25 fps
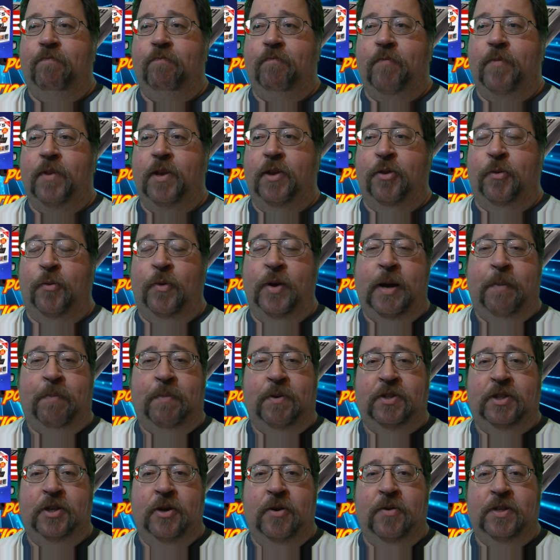3
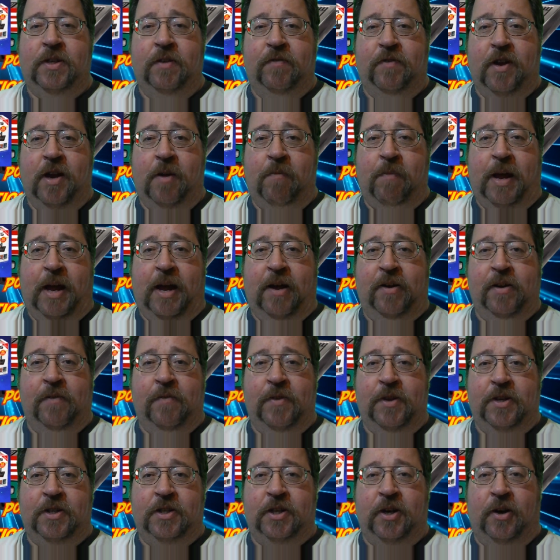episodes have come out of
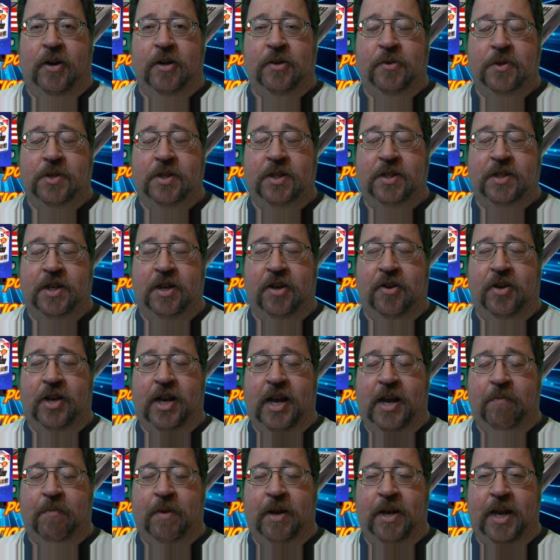the Atari 2600
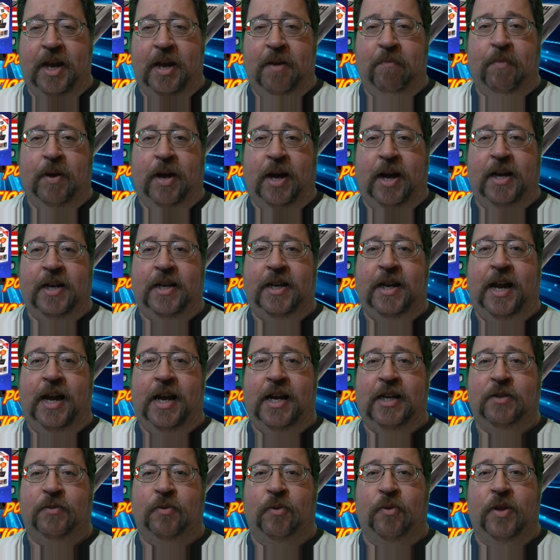Game by Game
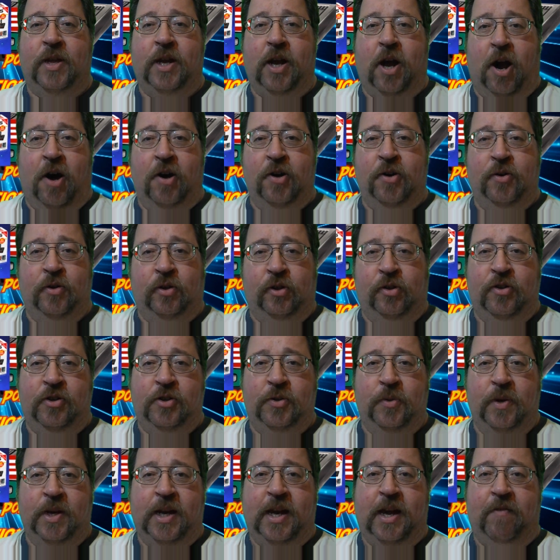podcast where the audio clues
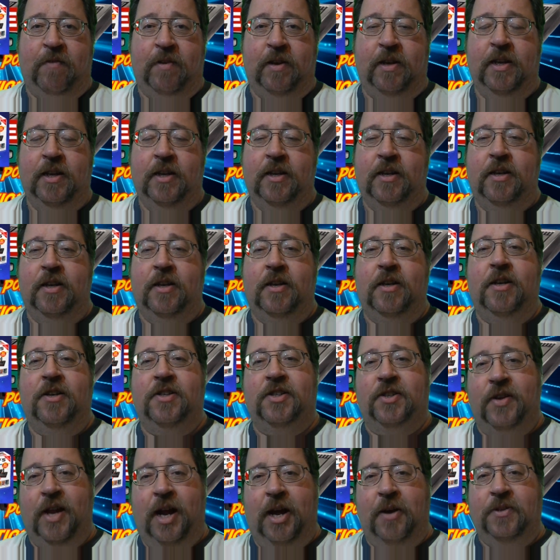were given.
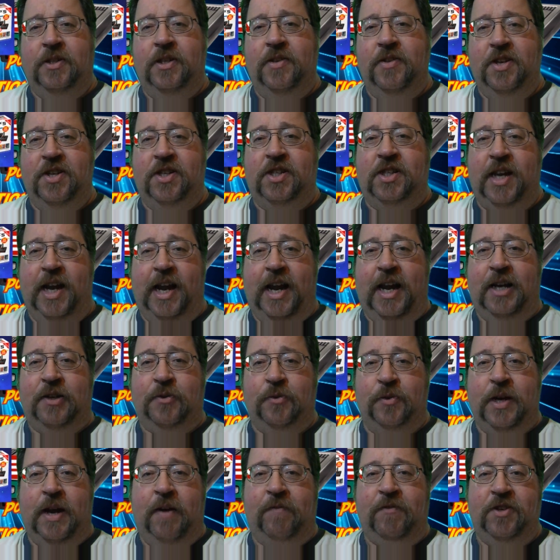So now it's in the stage
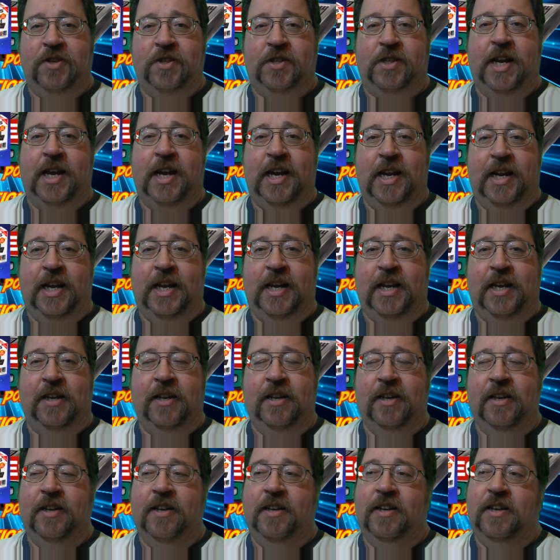where you have to send in
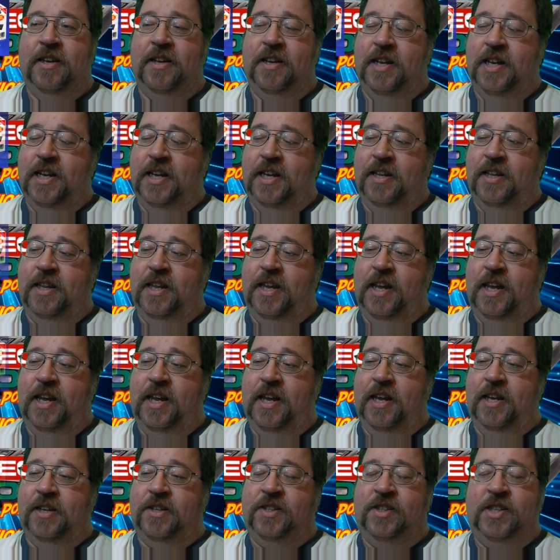
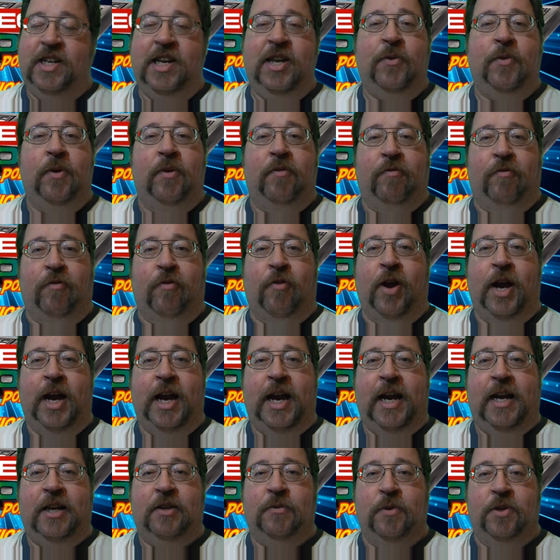the secret
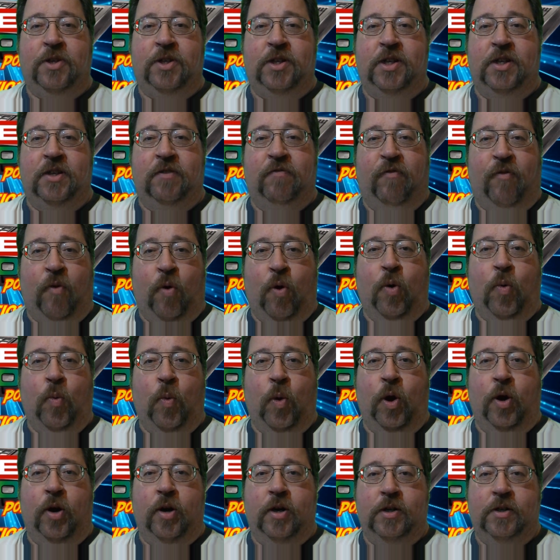phrase, which is 4
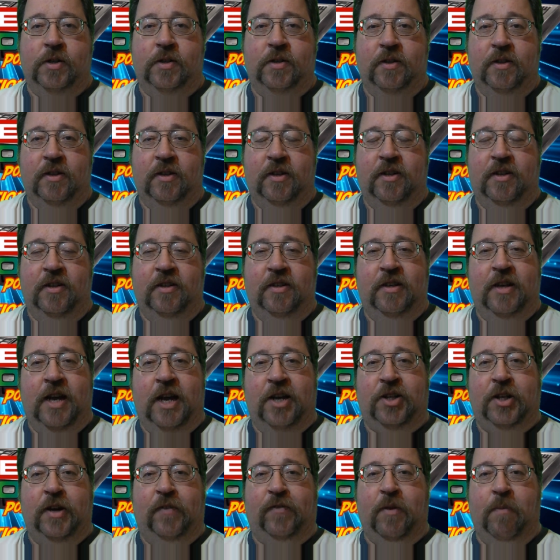words
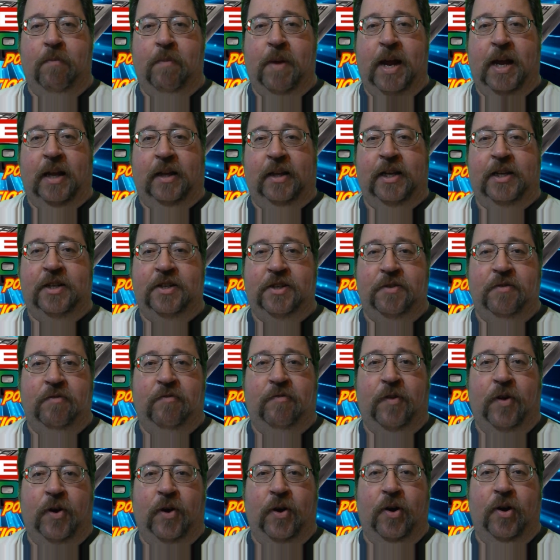that you have to mail in to
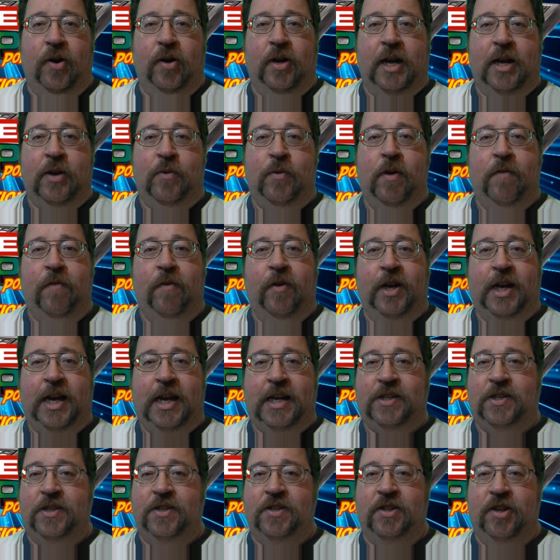Ferg, and whoever
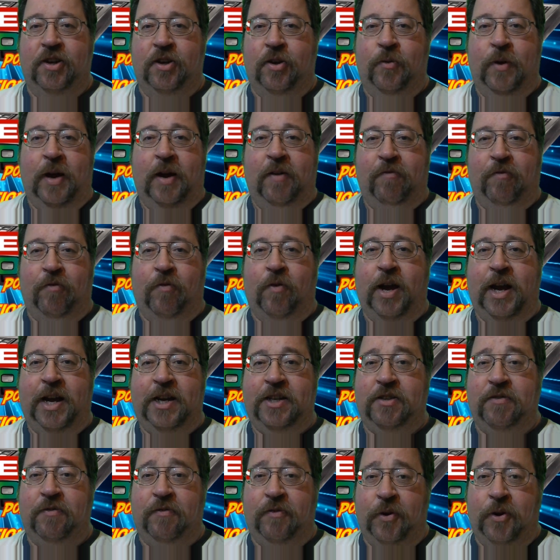guesses the correct
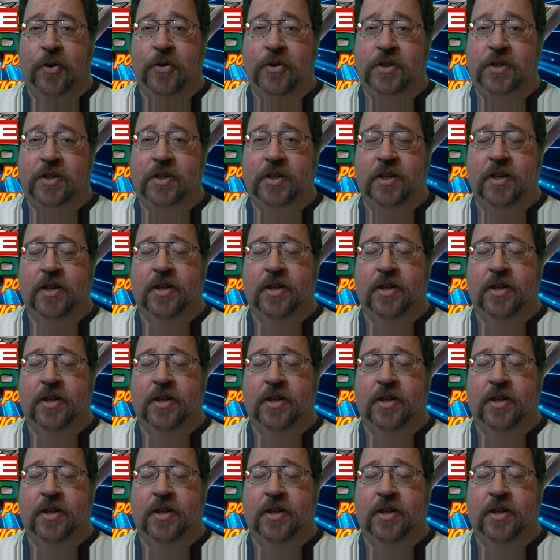phrase first